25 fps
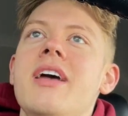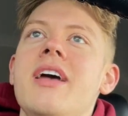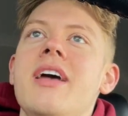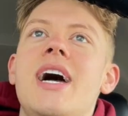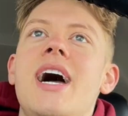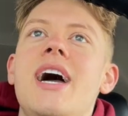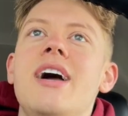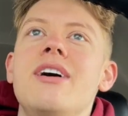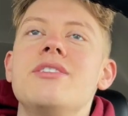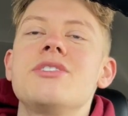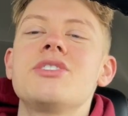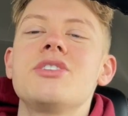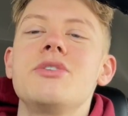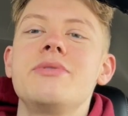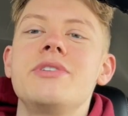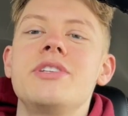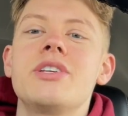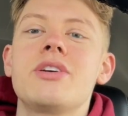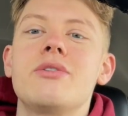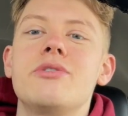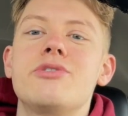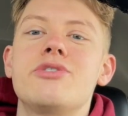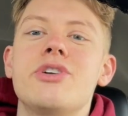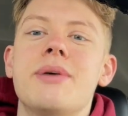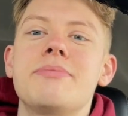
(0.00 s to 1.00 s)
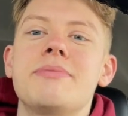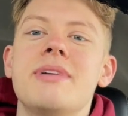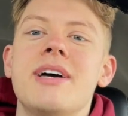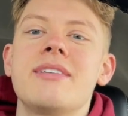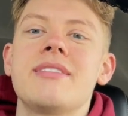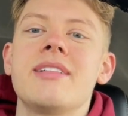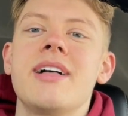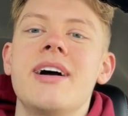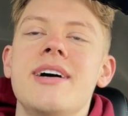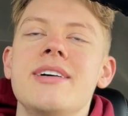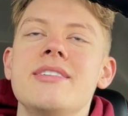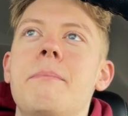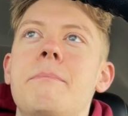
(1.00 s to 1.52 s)
I also went to go drop that
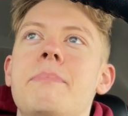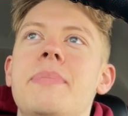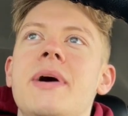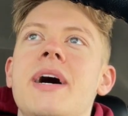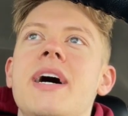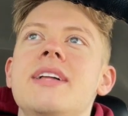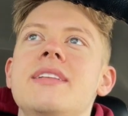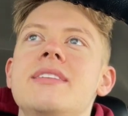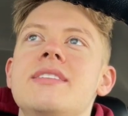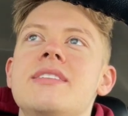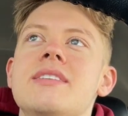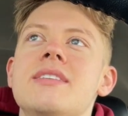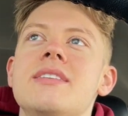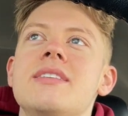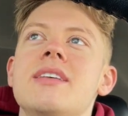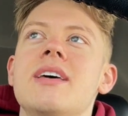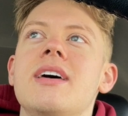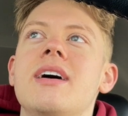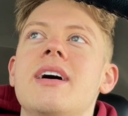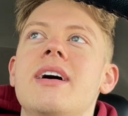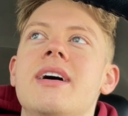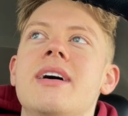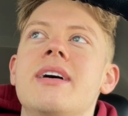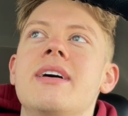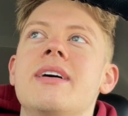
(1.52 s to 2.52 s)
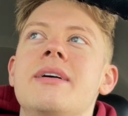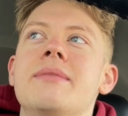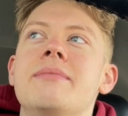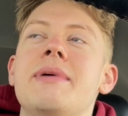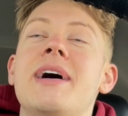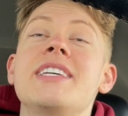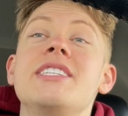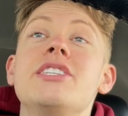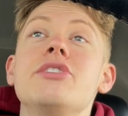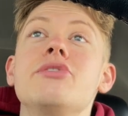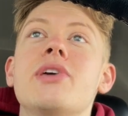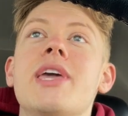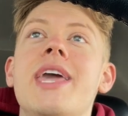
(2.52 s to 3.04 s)
class, but I
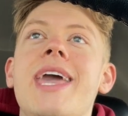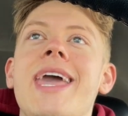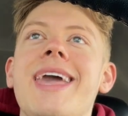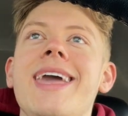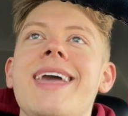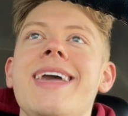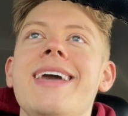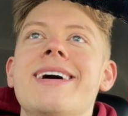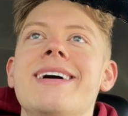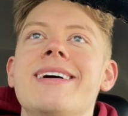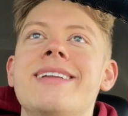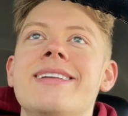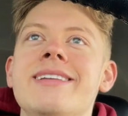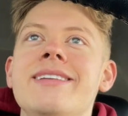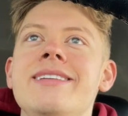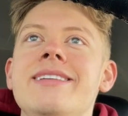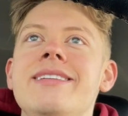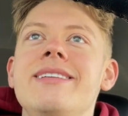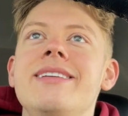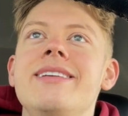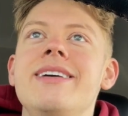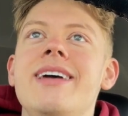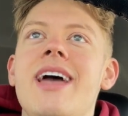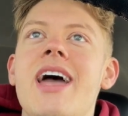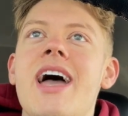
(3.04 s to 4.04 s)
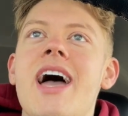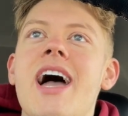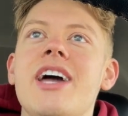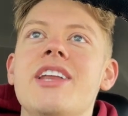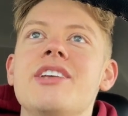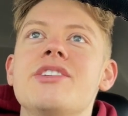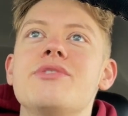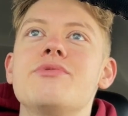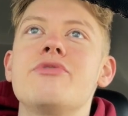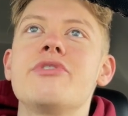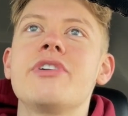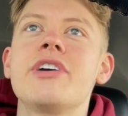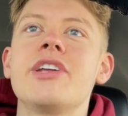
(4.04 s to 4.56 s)
still can. I
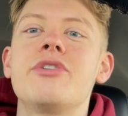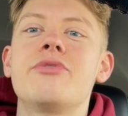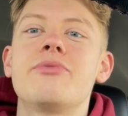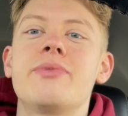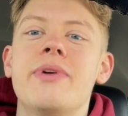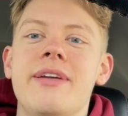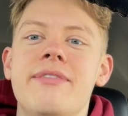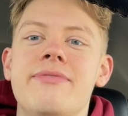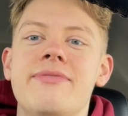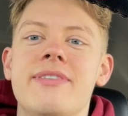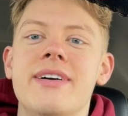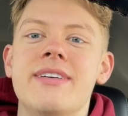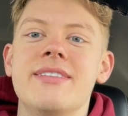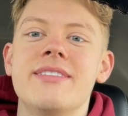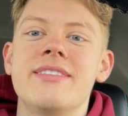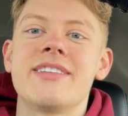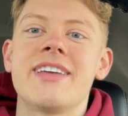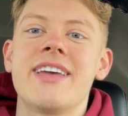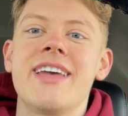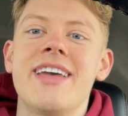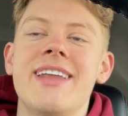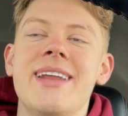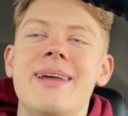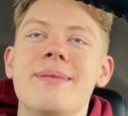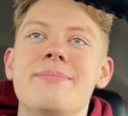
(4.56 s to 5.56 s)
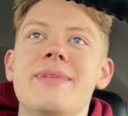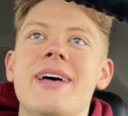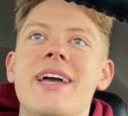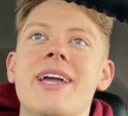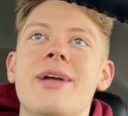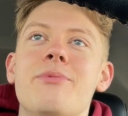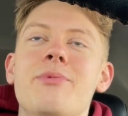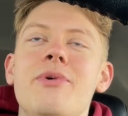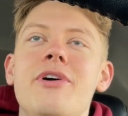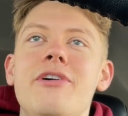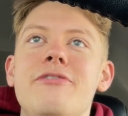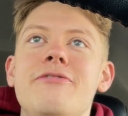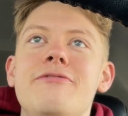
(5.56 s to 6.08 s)
just won't get a refund. And I'm like,
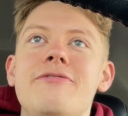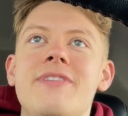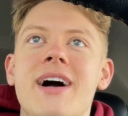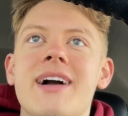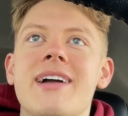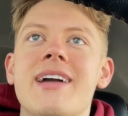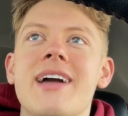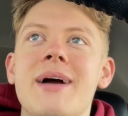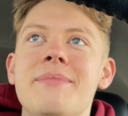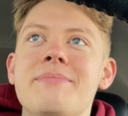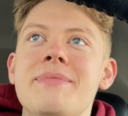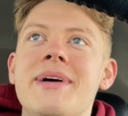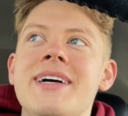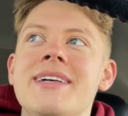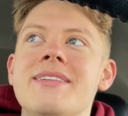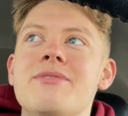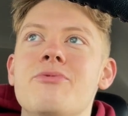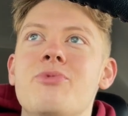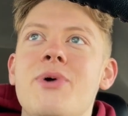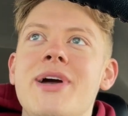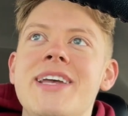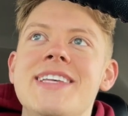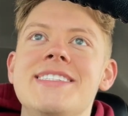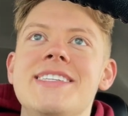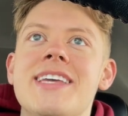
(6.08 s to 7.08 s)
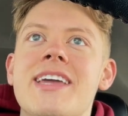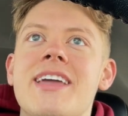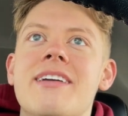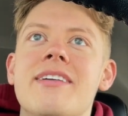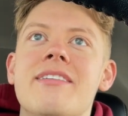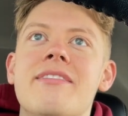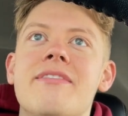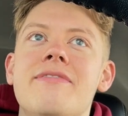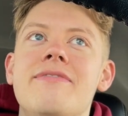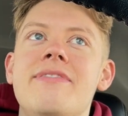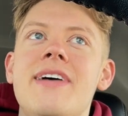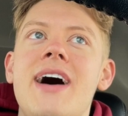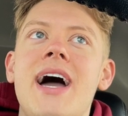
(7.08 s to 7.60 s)
well, fuck, I'm not wasting
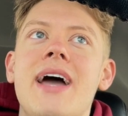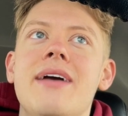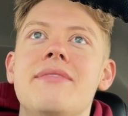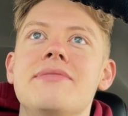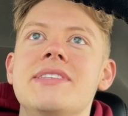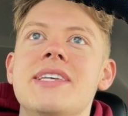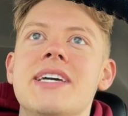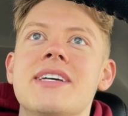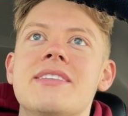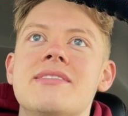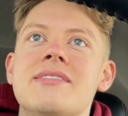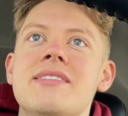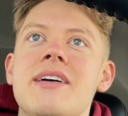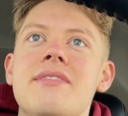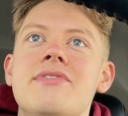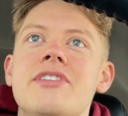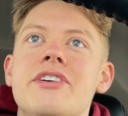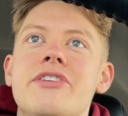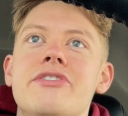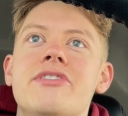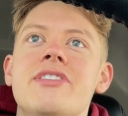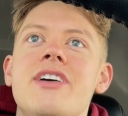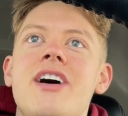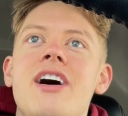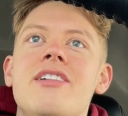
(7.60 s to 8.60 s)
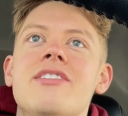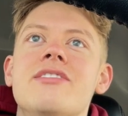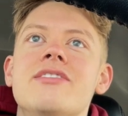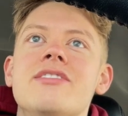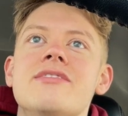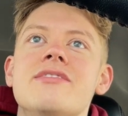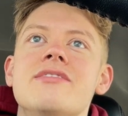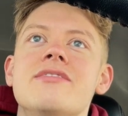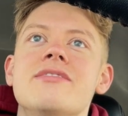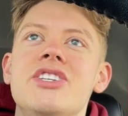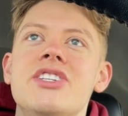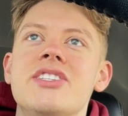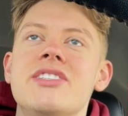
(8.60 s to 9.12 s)
$500, $600, $700
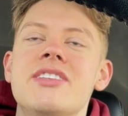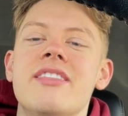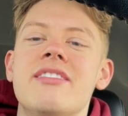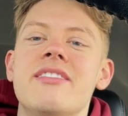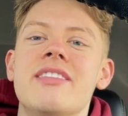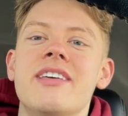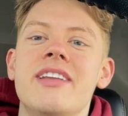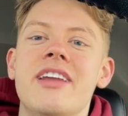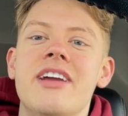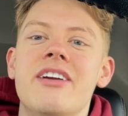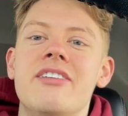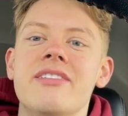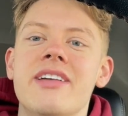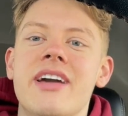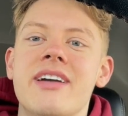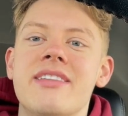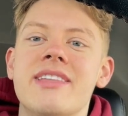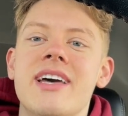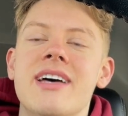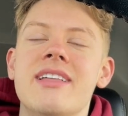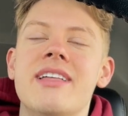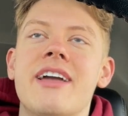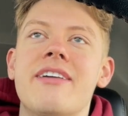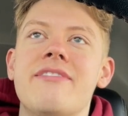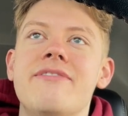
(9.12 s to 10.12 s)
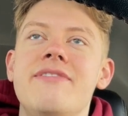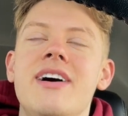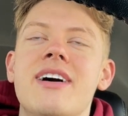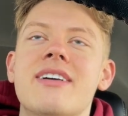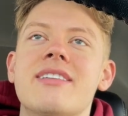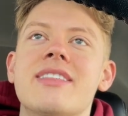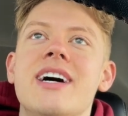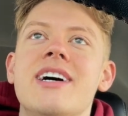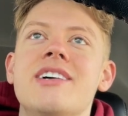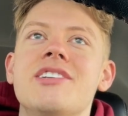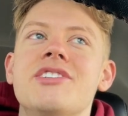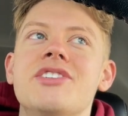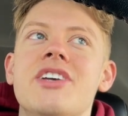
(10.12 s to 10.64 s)
just in thin air like that. Like, fuck
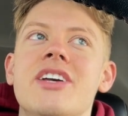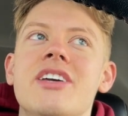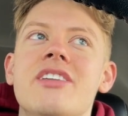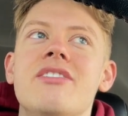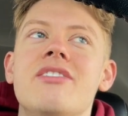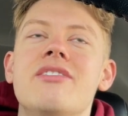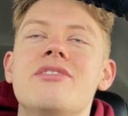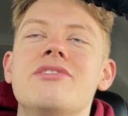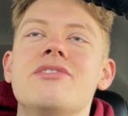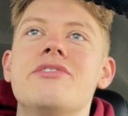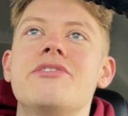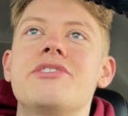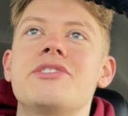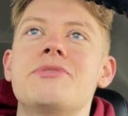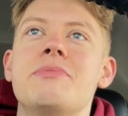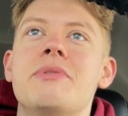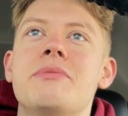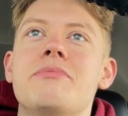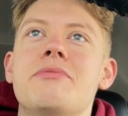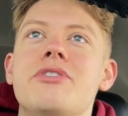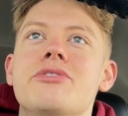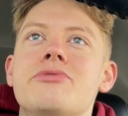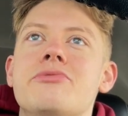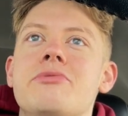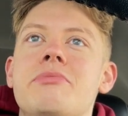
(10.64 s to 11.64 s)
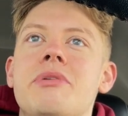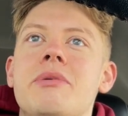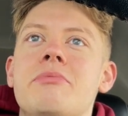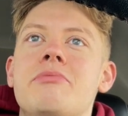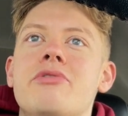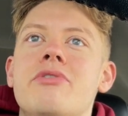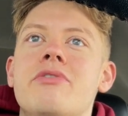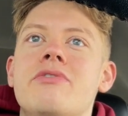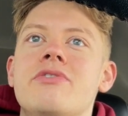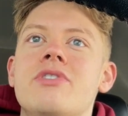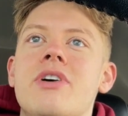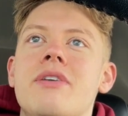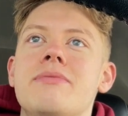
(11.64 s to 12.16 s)
that shit. And also there's been multiple people
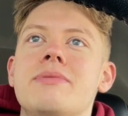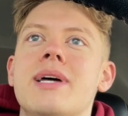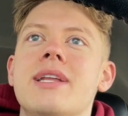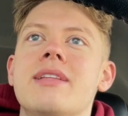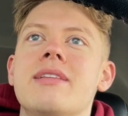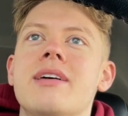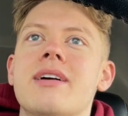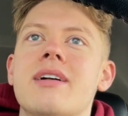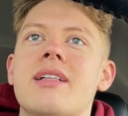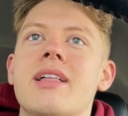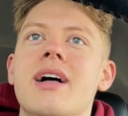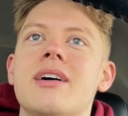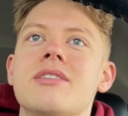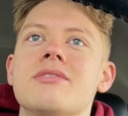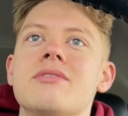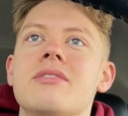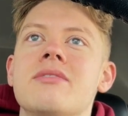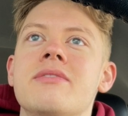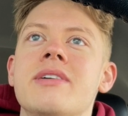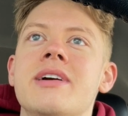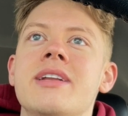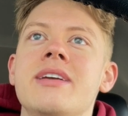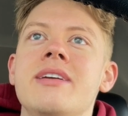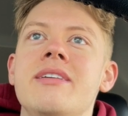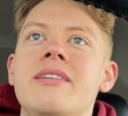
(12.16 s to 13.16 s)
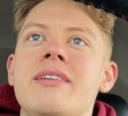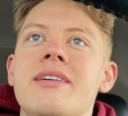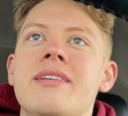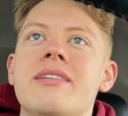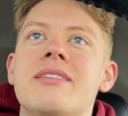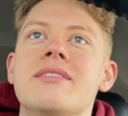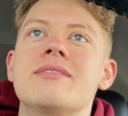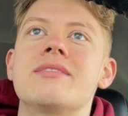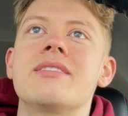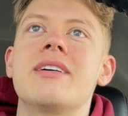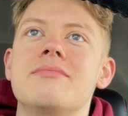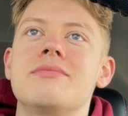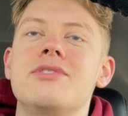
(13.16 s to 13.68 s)
who've dropped out of that class already, and
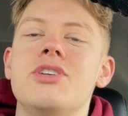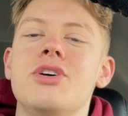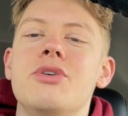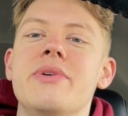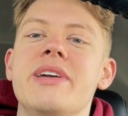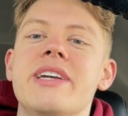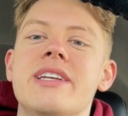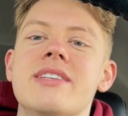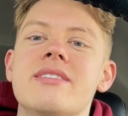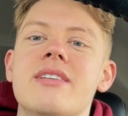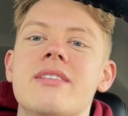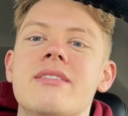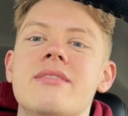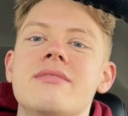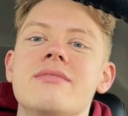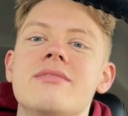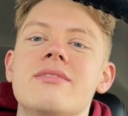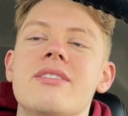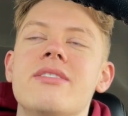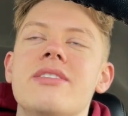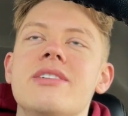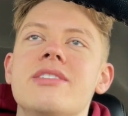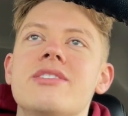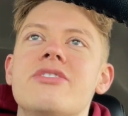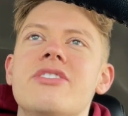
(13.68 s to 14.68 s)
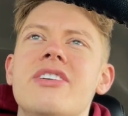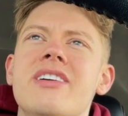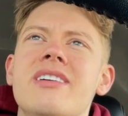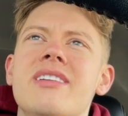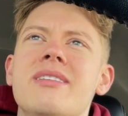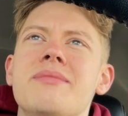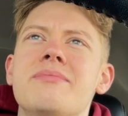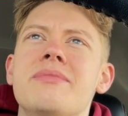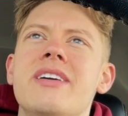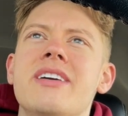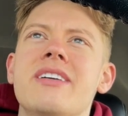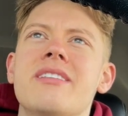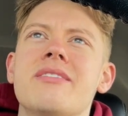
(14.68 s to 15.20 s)
it's like 2 weeks in, so that's great.
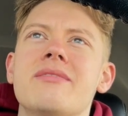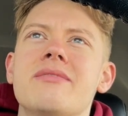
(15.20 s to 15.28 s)
I'm like,